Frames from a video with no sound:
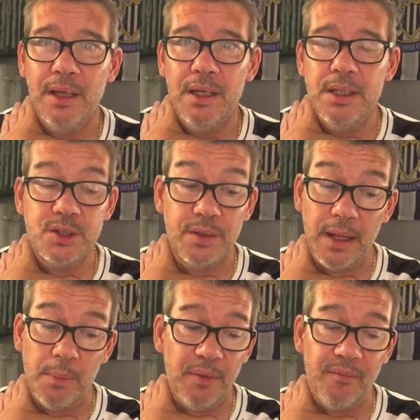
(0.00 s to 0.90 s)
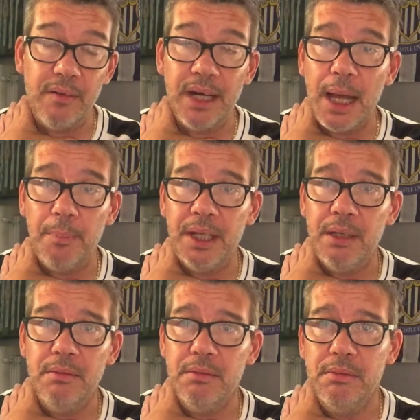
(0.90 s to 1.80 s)
So they'll be very happy
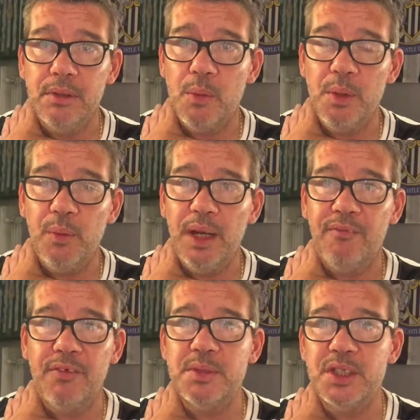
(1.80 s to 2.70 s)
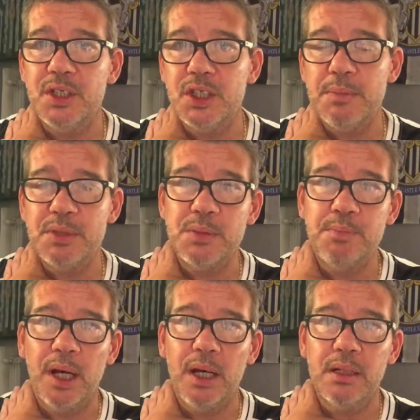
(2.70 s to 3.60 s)
coming away from St James's
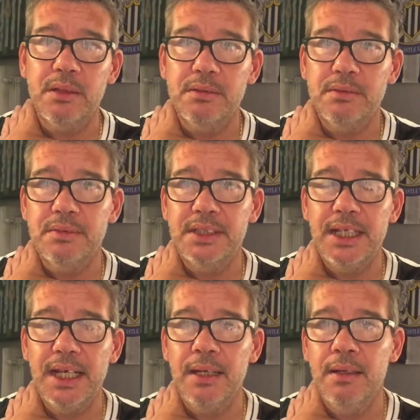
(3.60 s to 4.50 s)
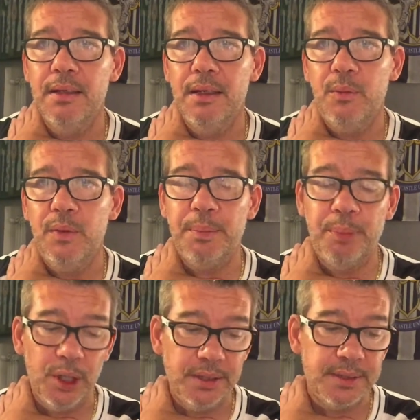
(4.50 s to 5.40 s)
Park today with a
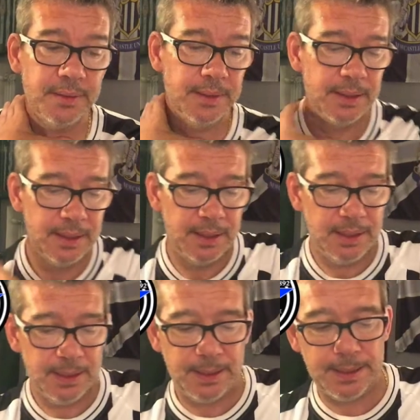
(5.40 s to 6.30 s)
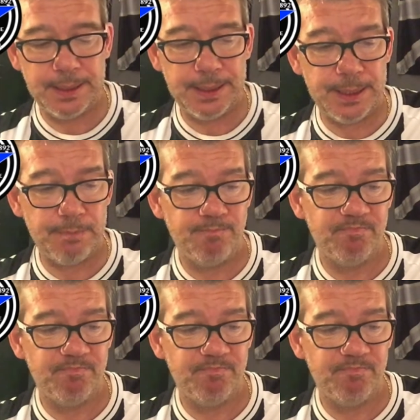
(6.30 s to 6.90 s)
point. You